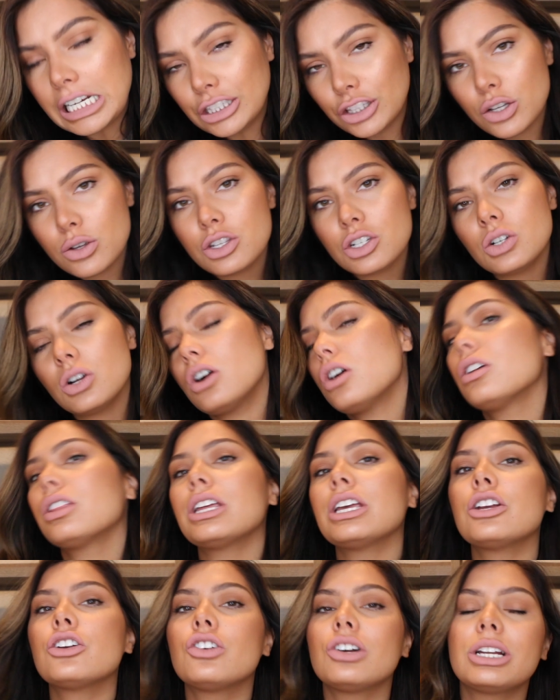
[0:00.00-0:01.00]
And those are all
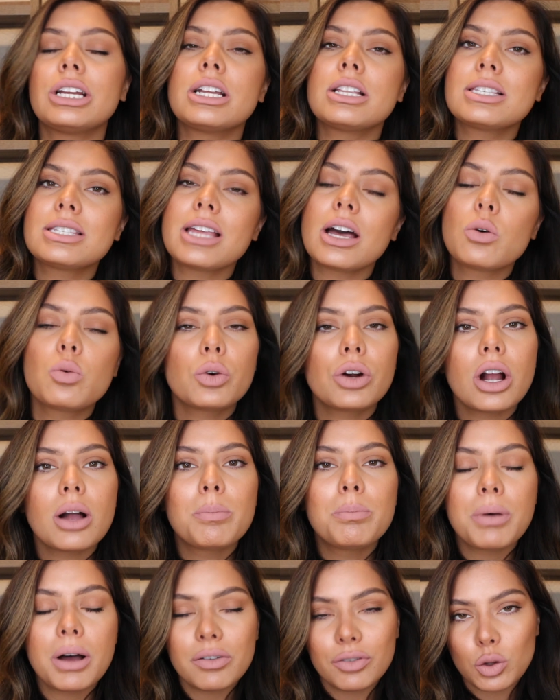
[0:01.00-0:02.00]
the ingredients that were
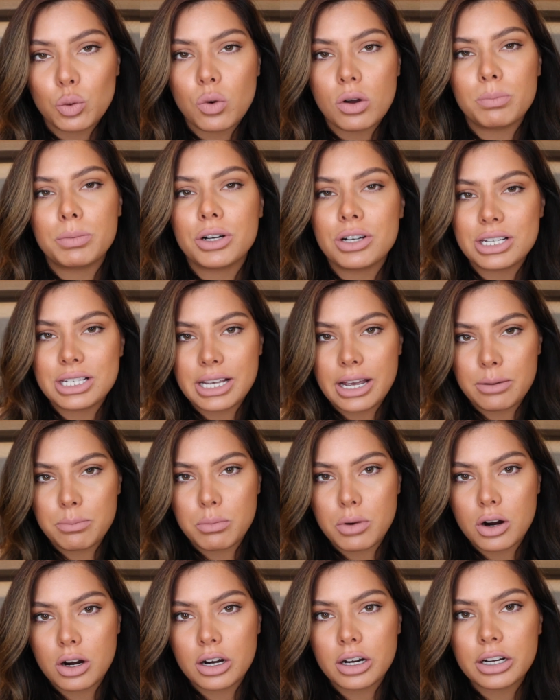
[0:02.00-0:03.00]
above the 1%
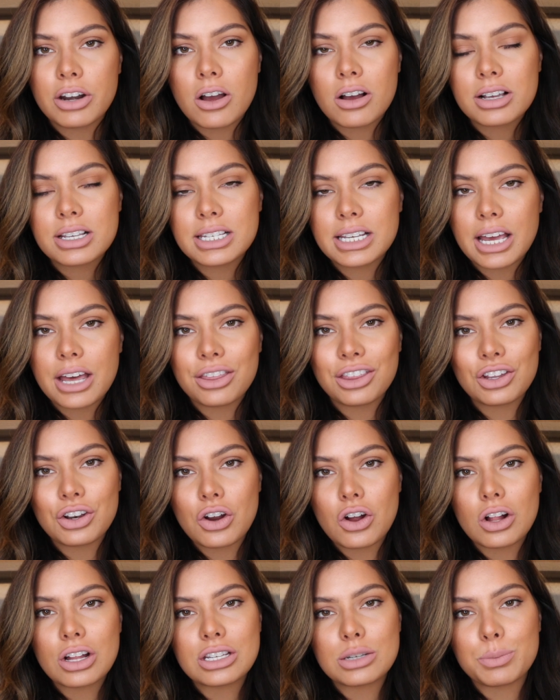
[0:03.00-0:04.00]
mark.
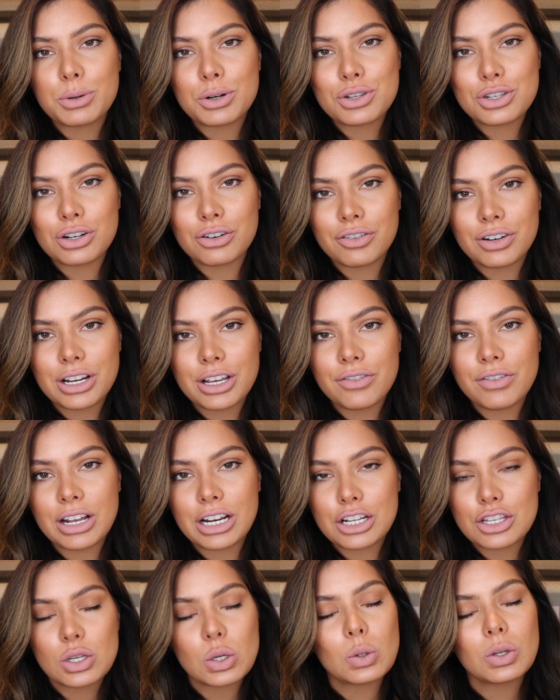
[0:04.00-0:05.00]
Ethanol is a preservative and
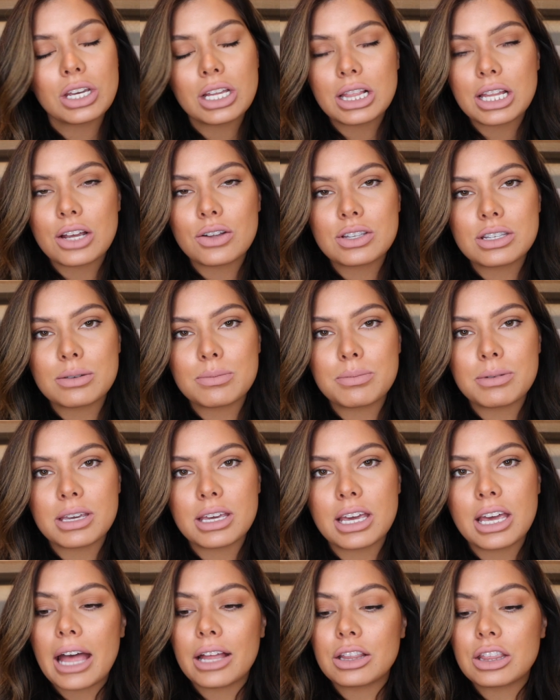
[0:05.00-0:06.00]
it's only allowed to
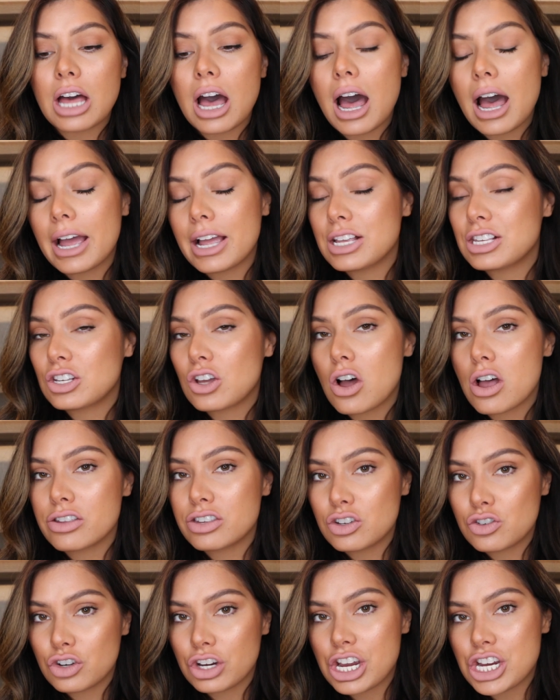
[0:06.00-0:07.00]
be at the highest
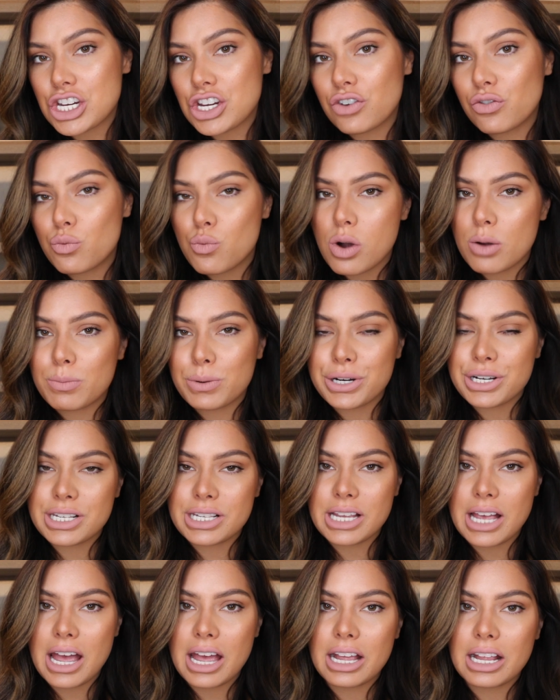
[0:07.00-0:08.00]
concentration of
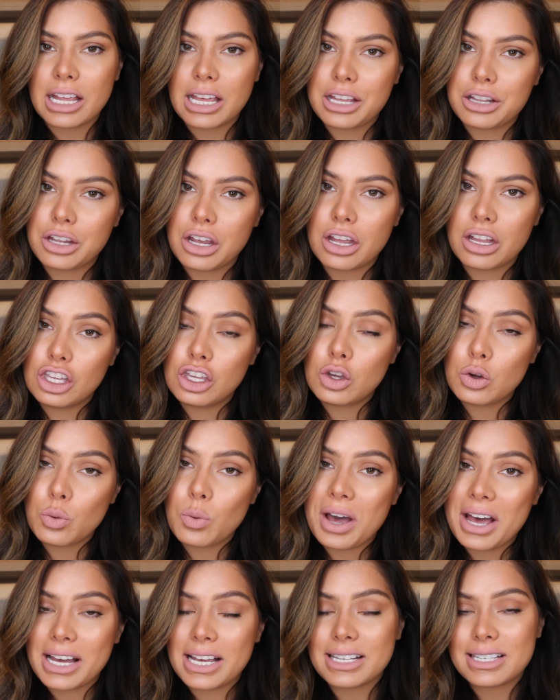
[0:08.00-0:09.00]
1% in
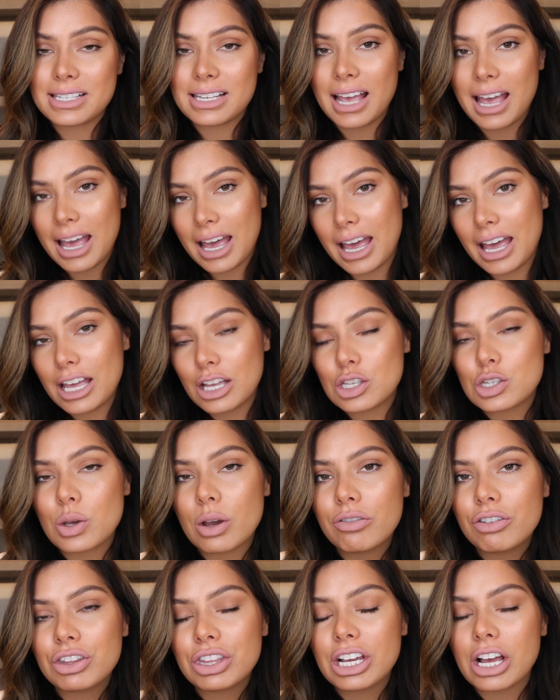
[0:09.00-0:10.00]
USA. And so
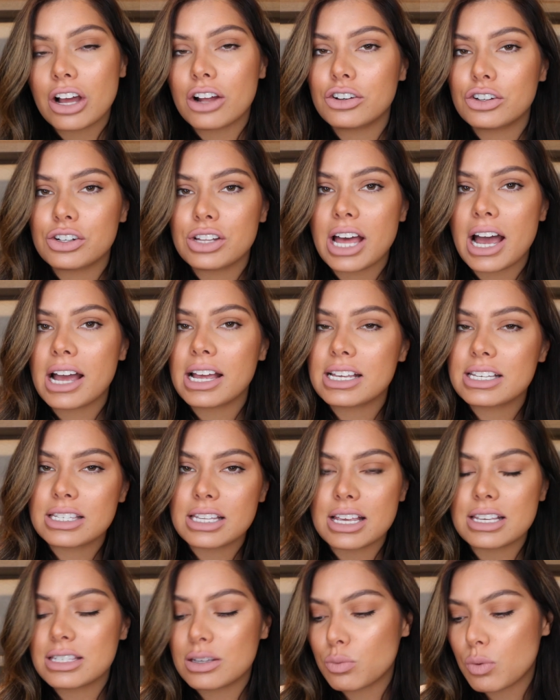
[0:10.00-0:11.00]
everything under that is
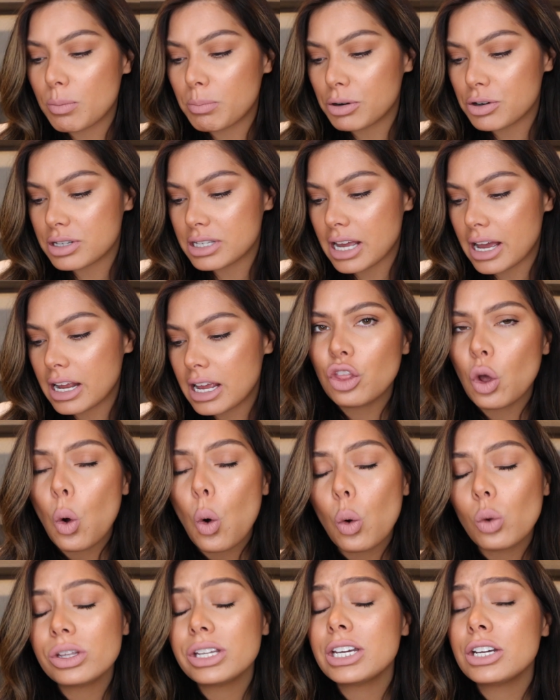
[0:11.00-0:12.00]
less than 1%. The
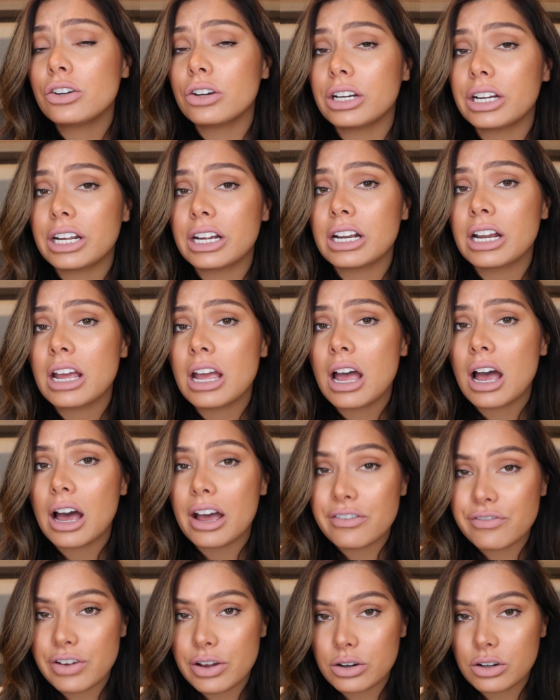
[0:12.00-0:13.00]
only ingredient
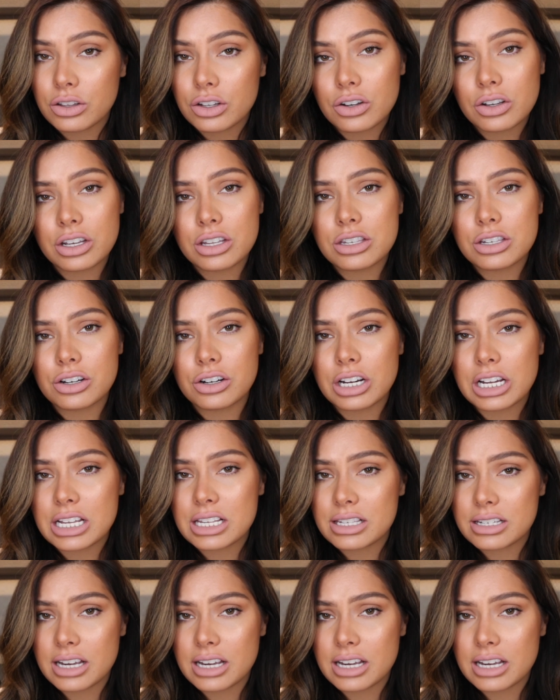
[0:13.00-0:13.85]
I found a little concerning is